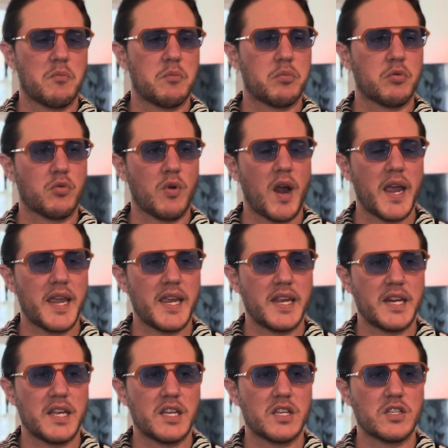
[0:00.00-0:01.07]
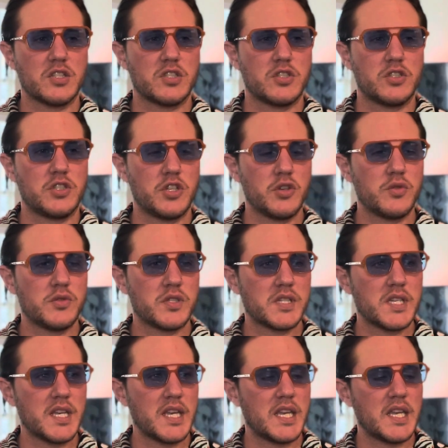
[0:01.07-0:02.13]
bright,
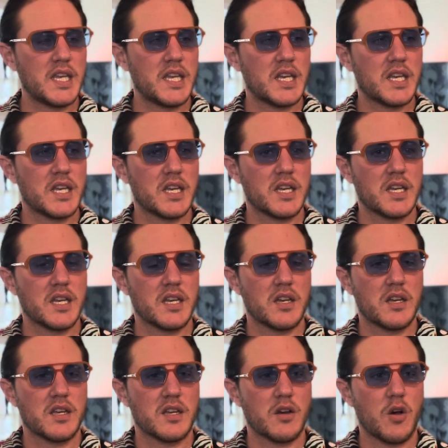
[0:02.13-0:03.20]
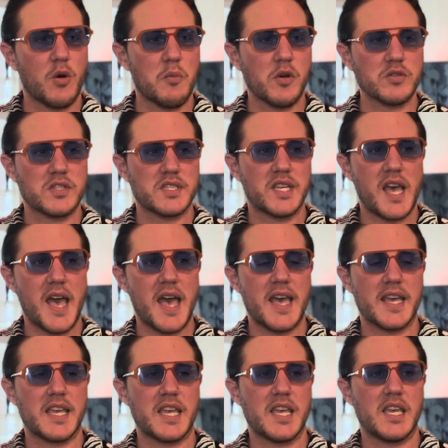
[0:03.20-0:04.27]
juicy, almost
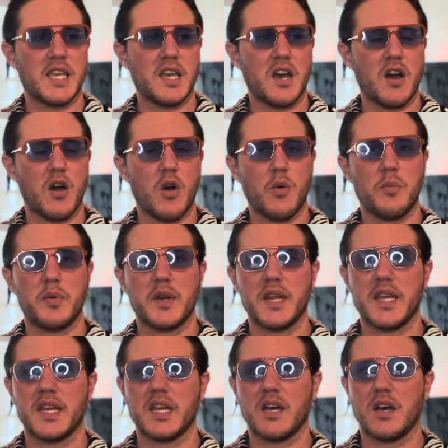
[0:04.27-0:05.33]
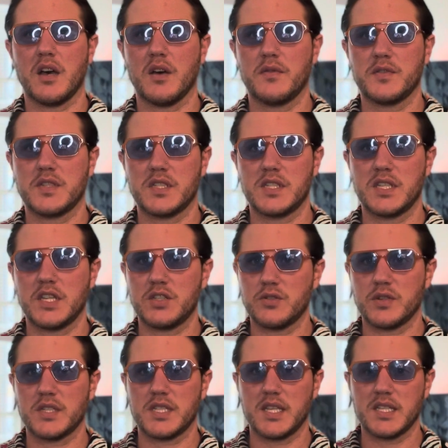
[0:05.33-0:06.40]
tangy opening of
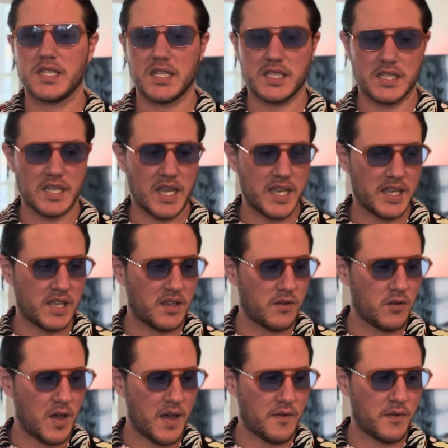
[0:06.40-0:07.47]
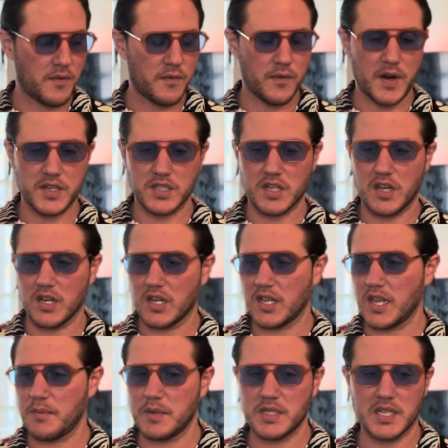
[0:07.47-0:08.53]
citruses. It's like you have fresh cut
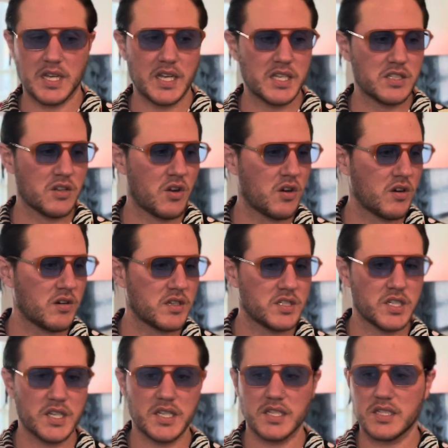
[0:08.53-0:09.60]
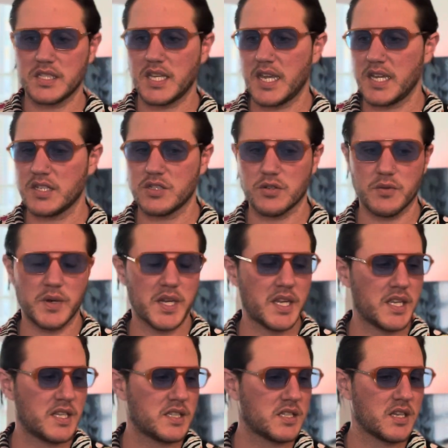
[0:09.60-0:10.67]
clementines, oranges,
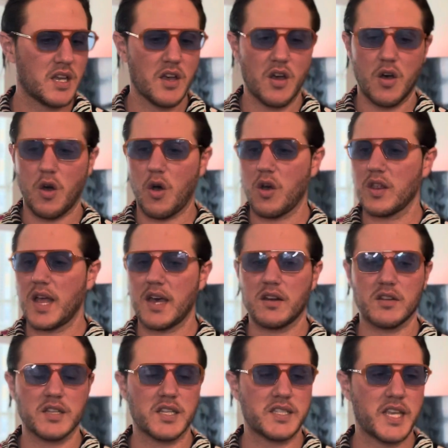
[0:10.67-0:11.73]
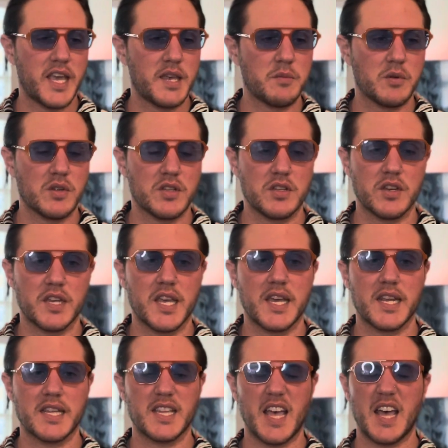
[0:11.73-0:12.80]
tangerines, all out on the table, and you're
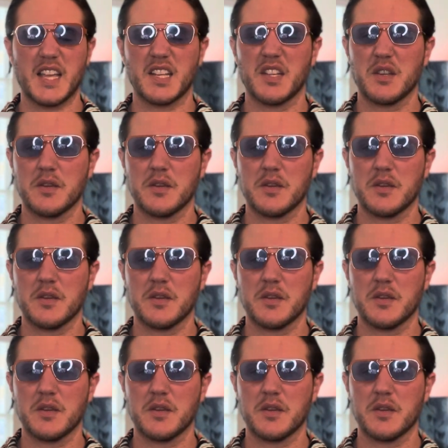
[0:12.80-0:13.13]
getting that